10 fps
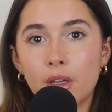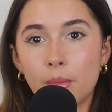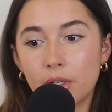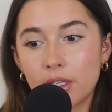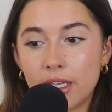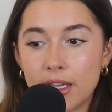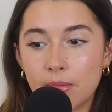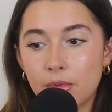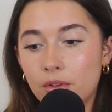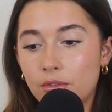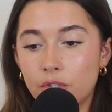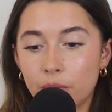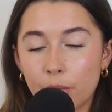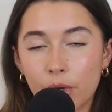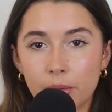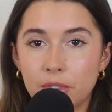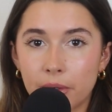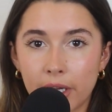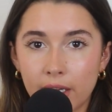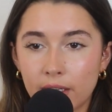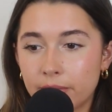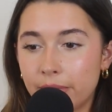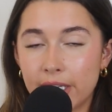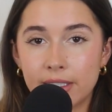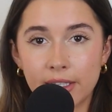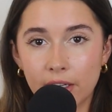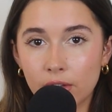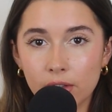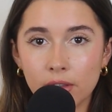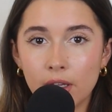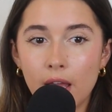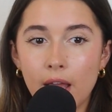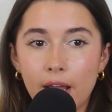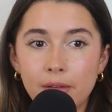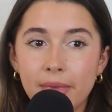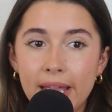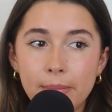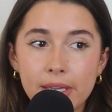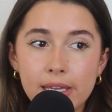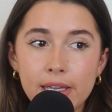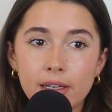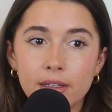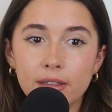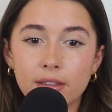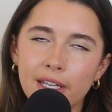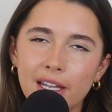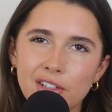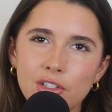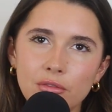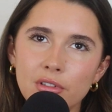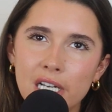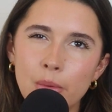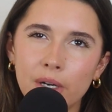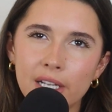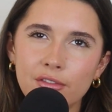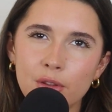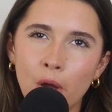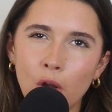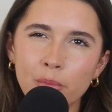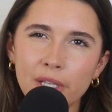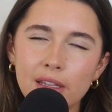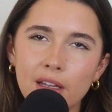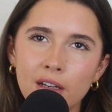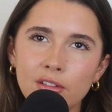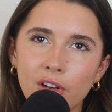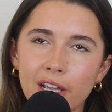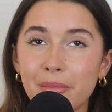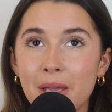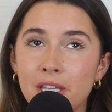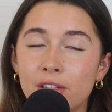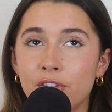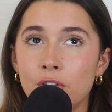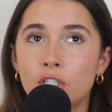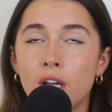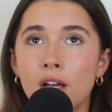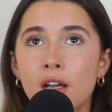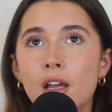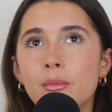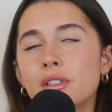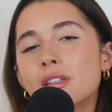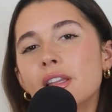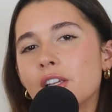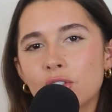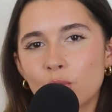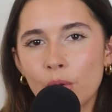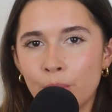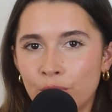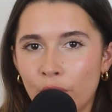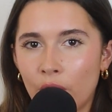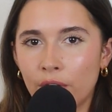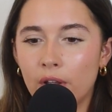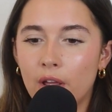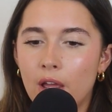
I'm going to keep doing what I'm doing and being single. And maybe, again, you don't really want to give them hope either of like maybe in the future, because then they just won't move on.